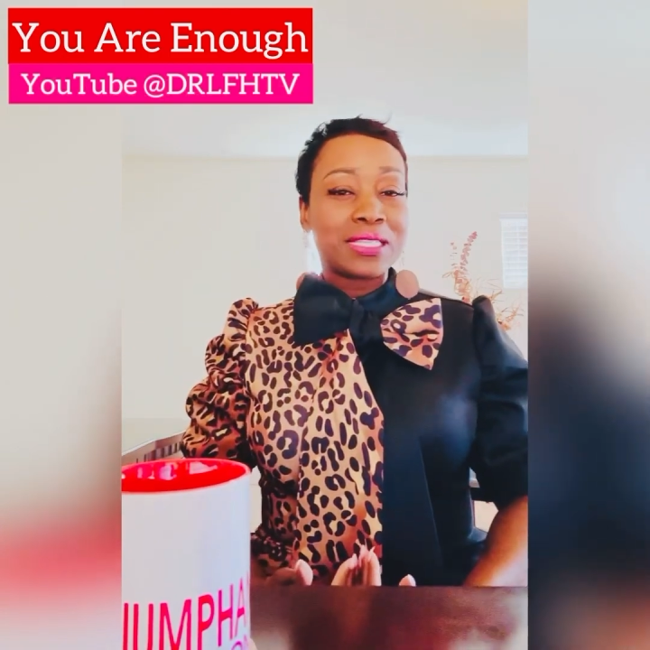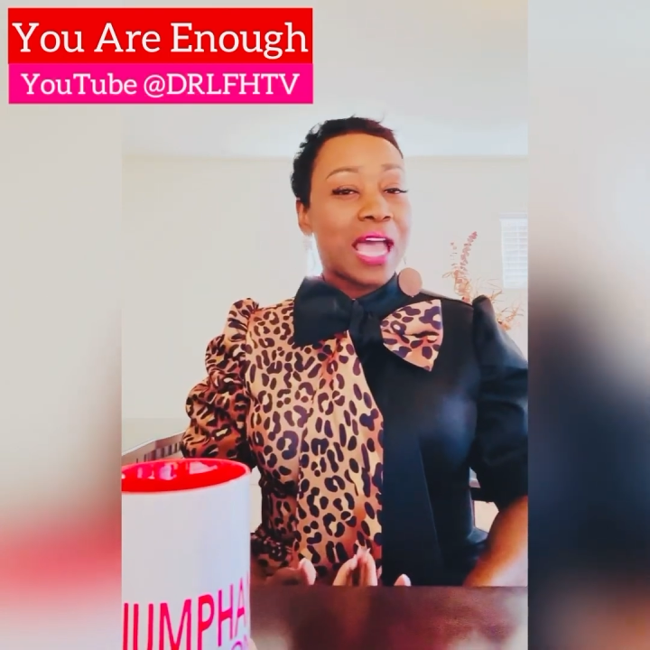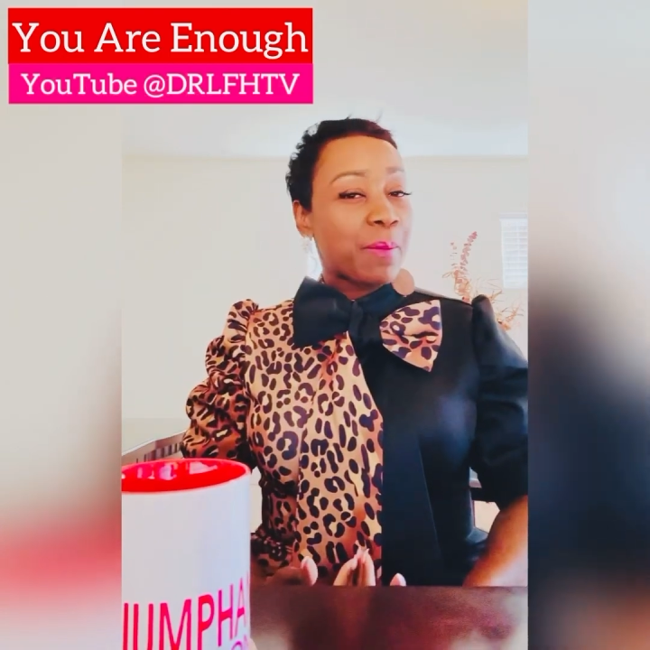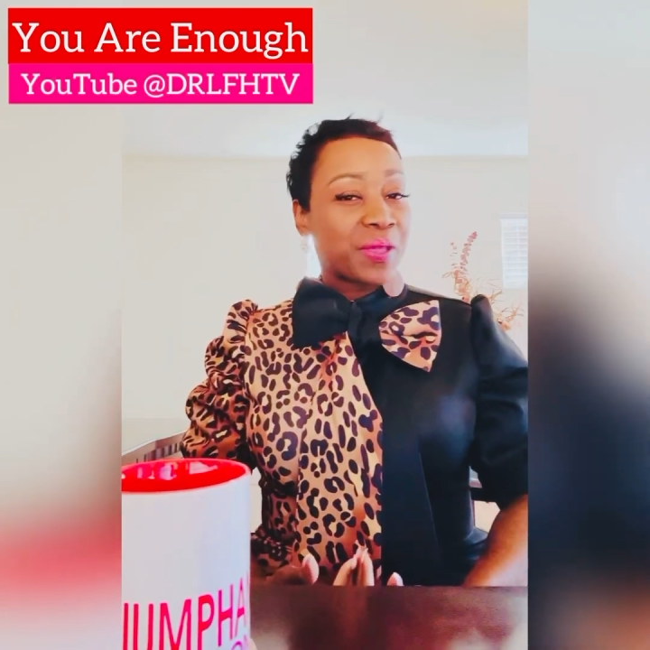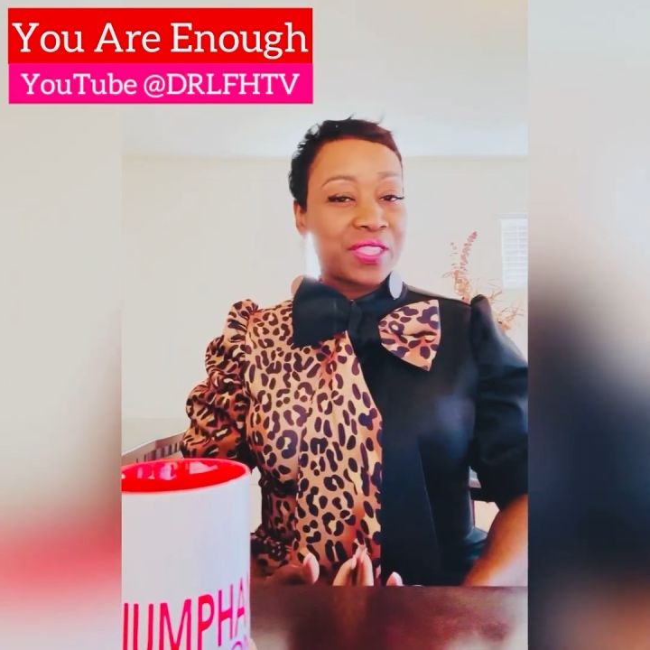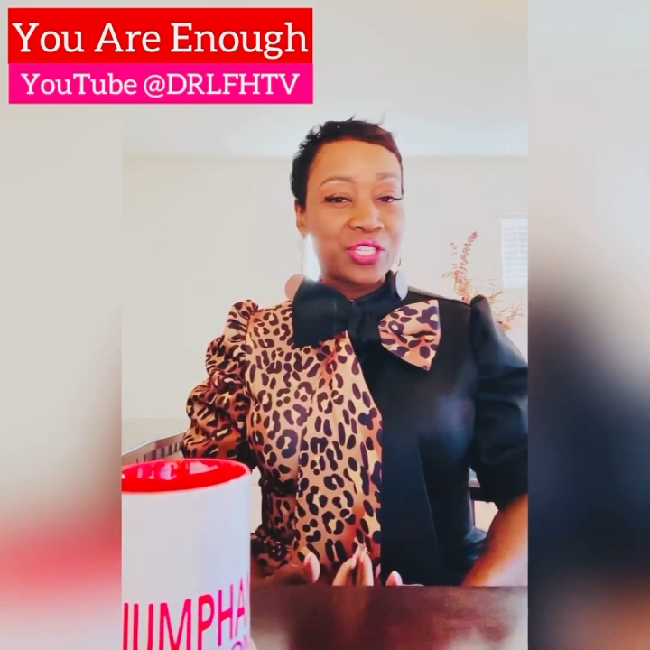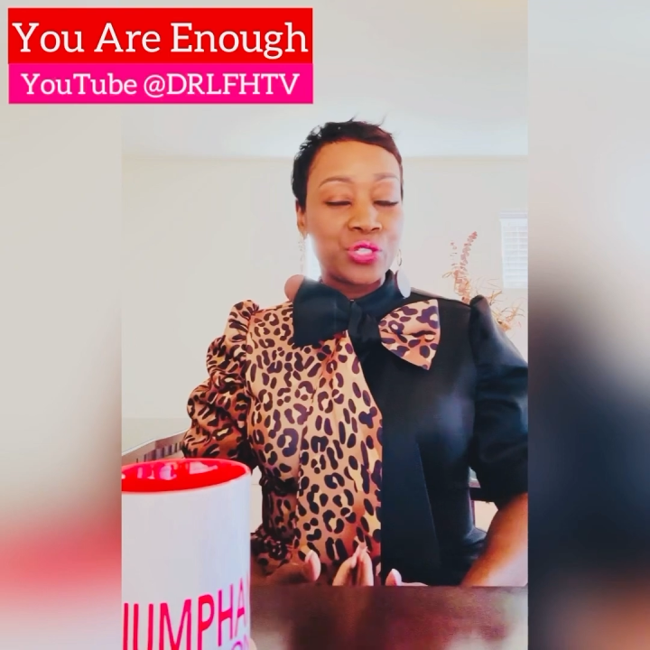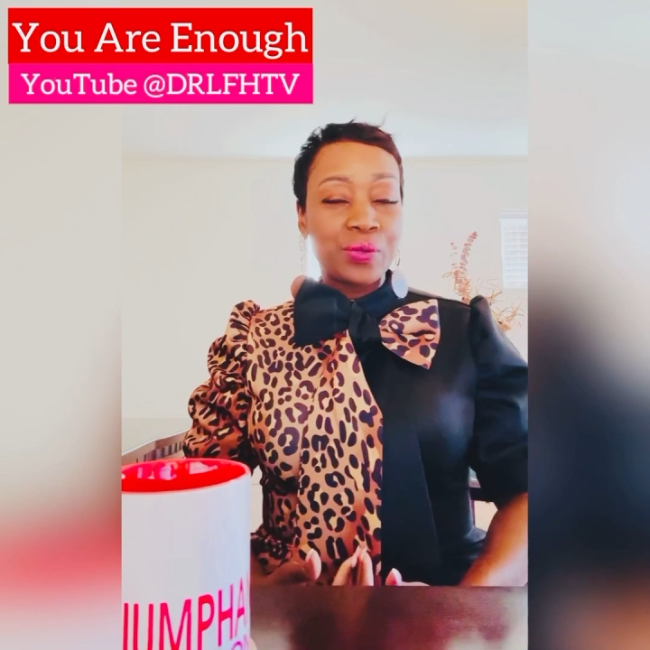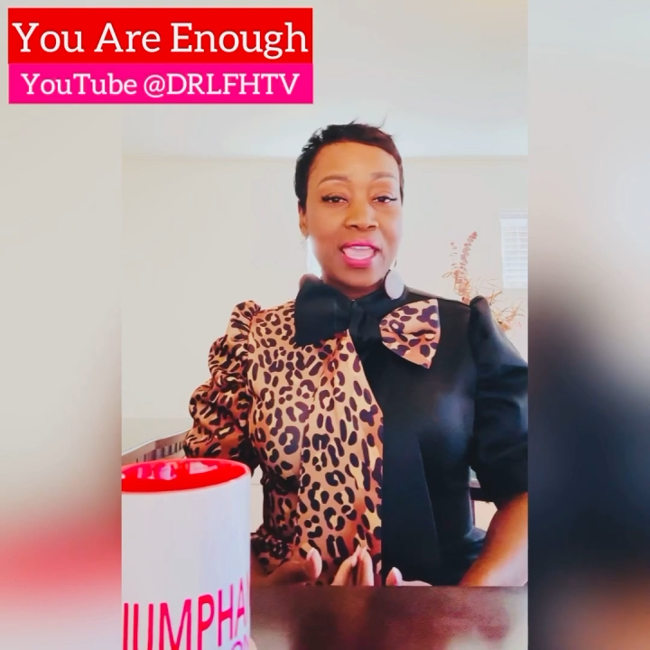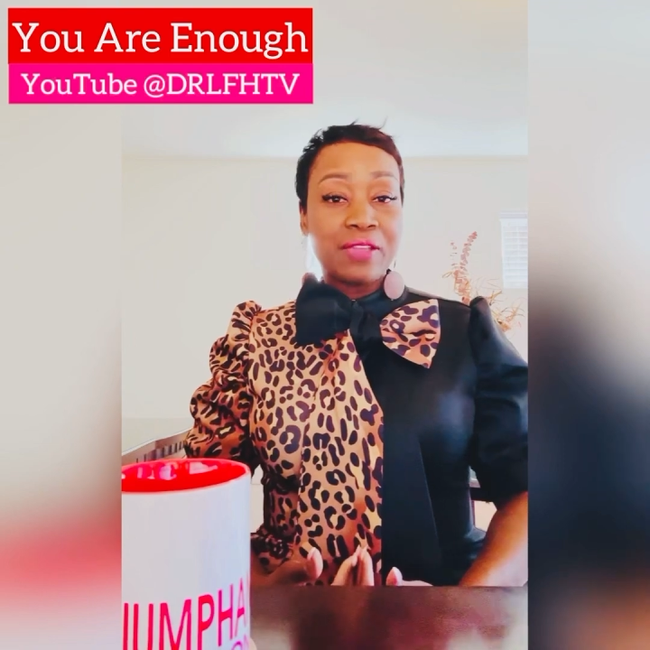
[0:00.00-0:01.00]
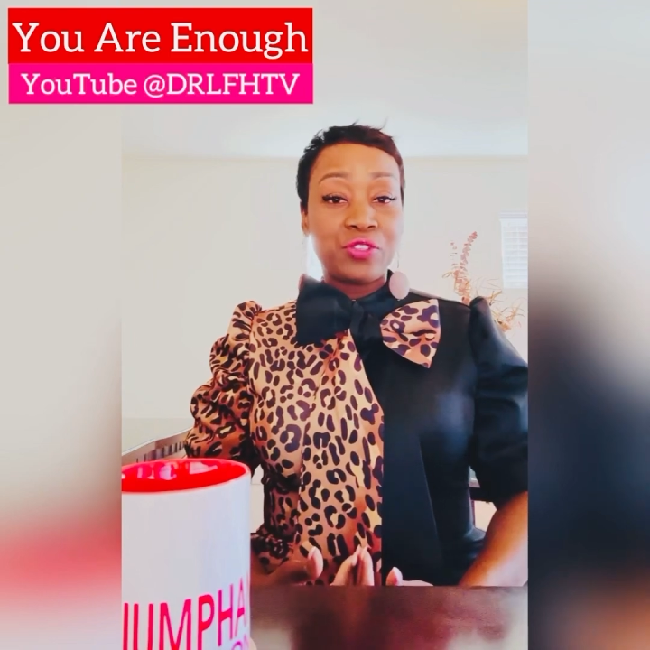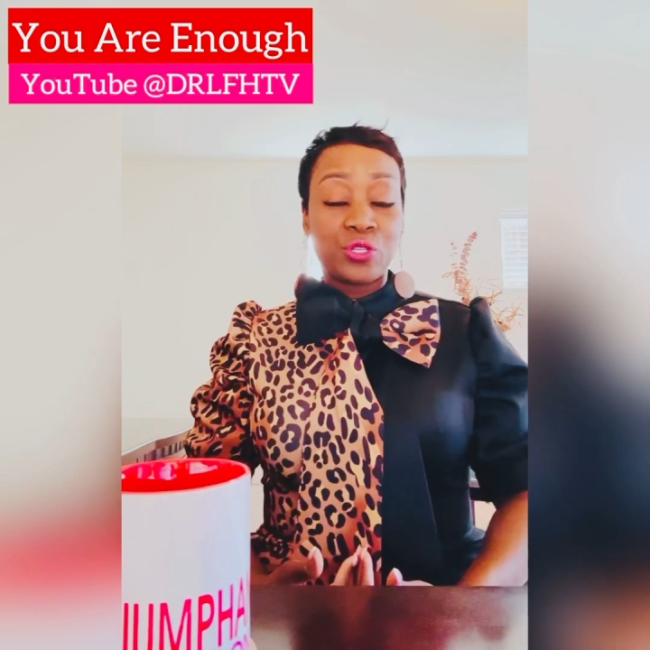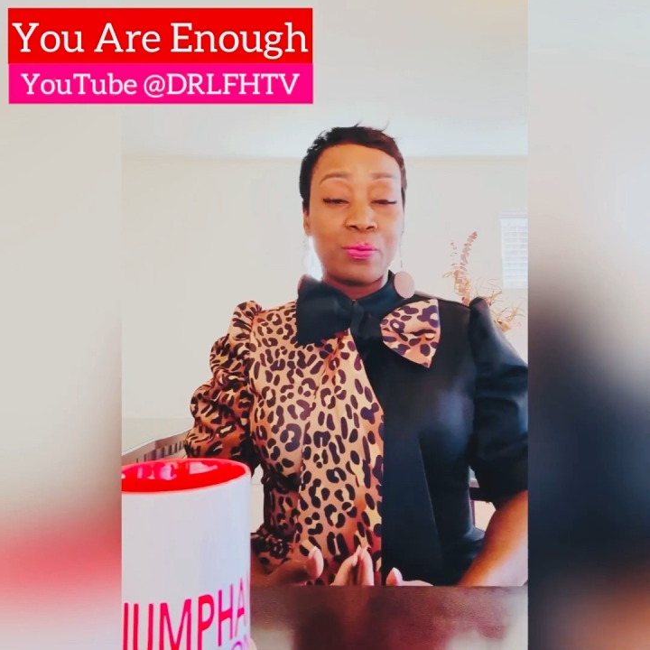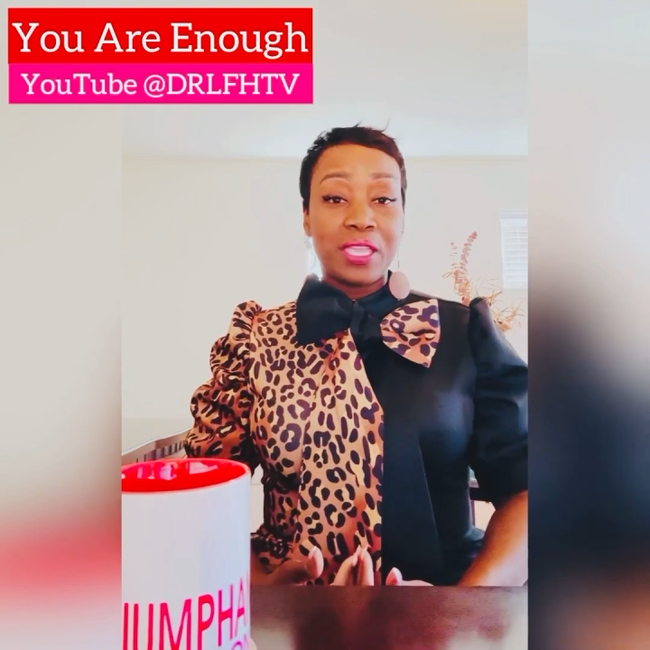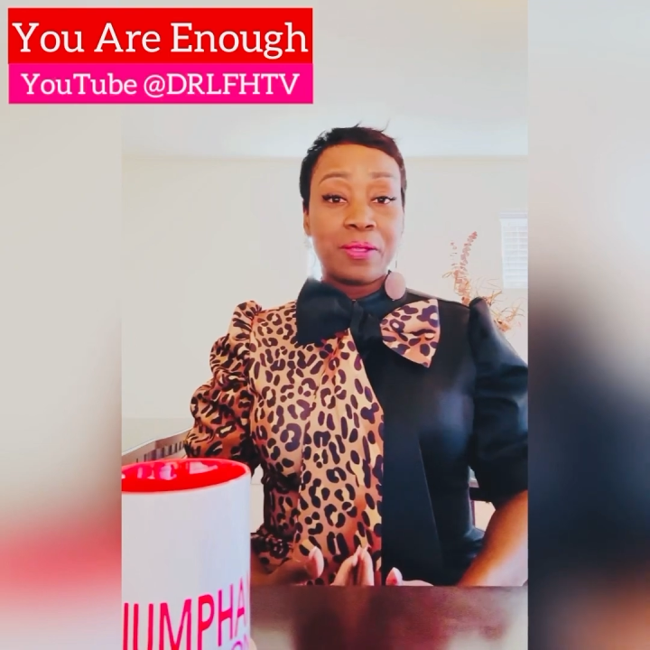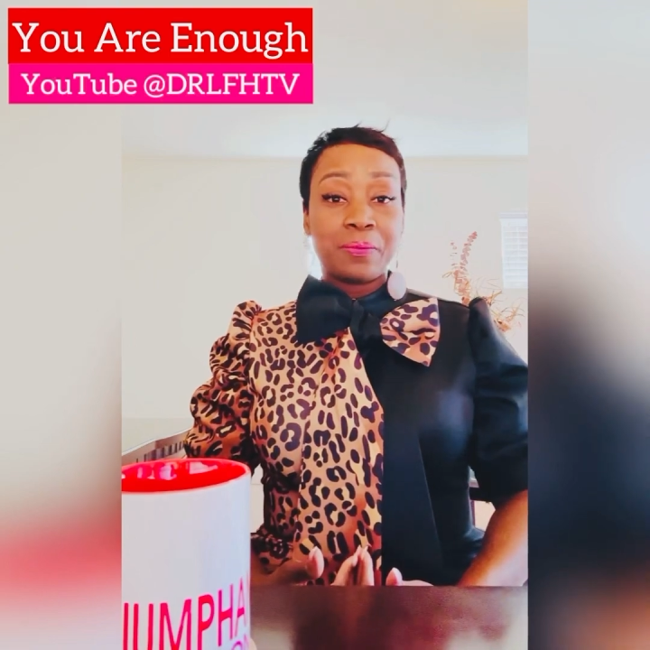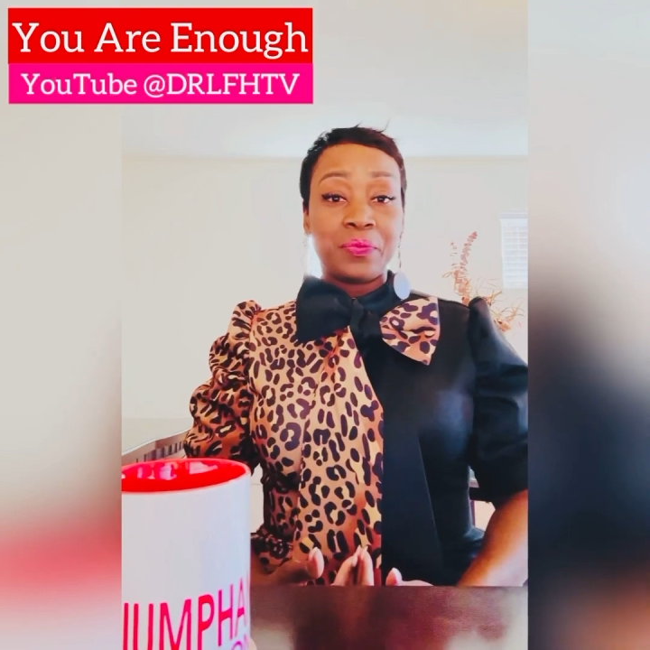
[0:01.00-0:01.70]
topic that you gave to me.